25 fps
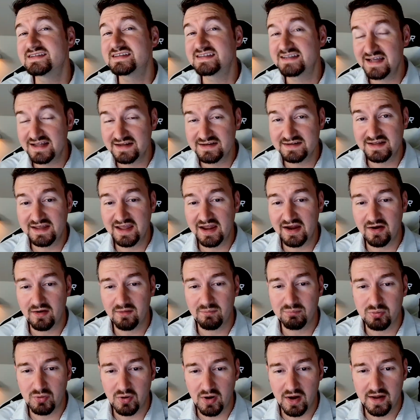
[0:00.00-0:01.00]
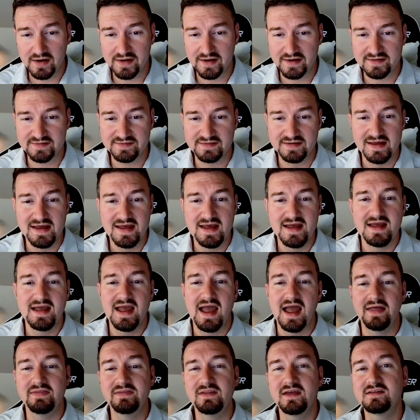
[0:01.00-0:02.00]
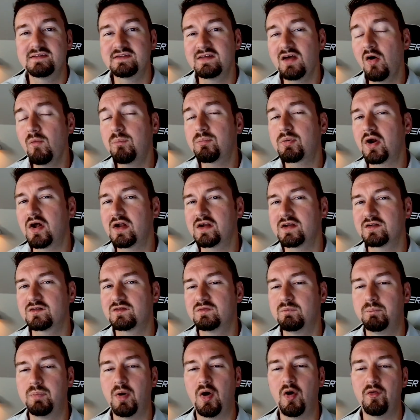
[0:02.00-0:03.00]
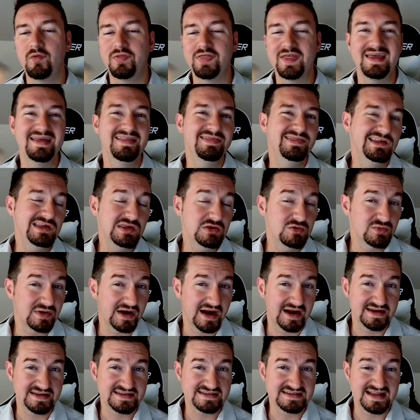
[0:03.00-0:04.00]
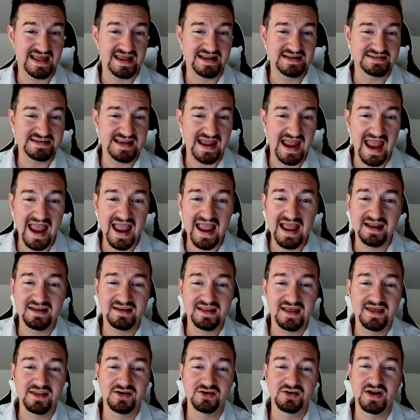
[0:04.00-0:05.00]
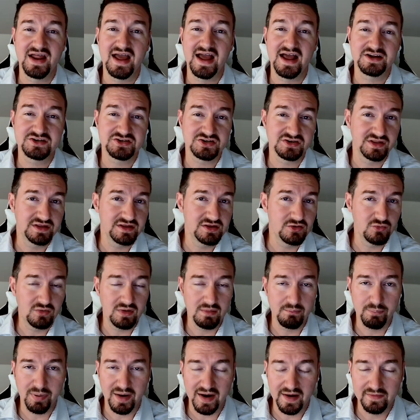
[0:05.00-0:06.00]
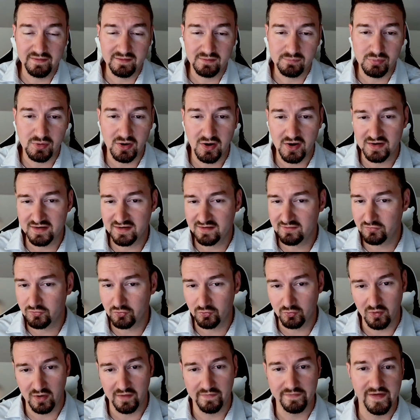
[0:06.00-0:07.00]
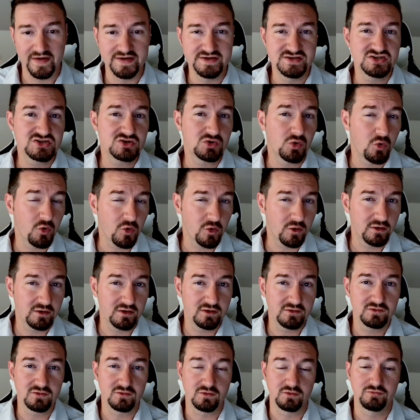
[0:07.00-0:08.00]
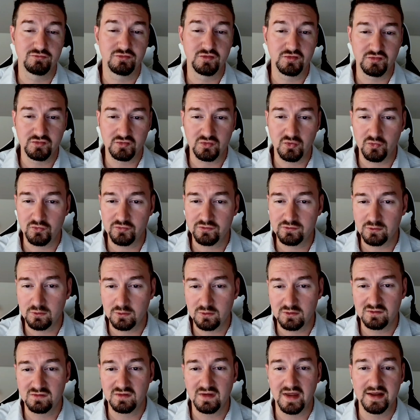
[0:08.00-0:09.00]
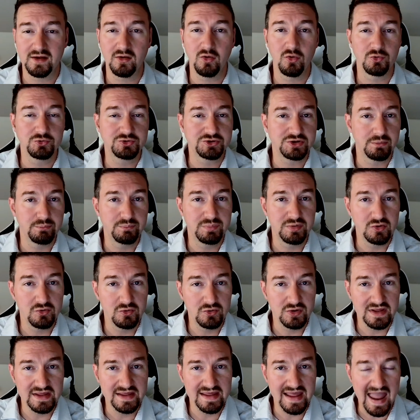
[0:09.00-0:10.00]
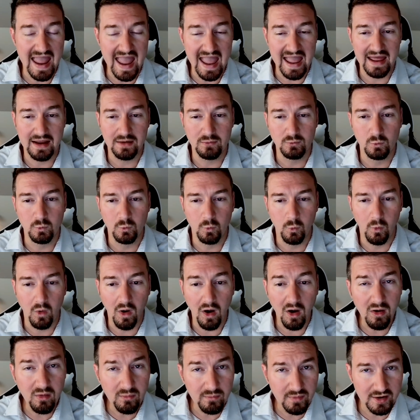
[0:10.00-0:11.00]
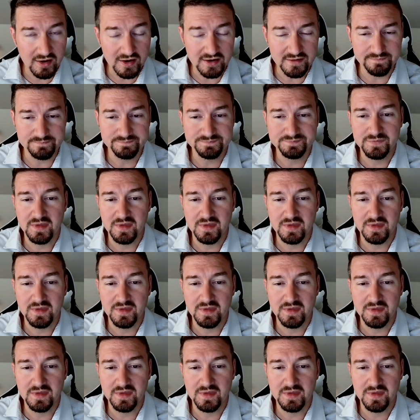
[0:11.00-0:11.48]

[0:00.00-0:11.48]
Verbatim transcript: skincare products. And they sell products both in the United States and internationally. You can buy their products through online stores or physical stores like Ulta Beauty and Walmart.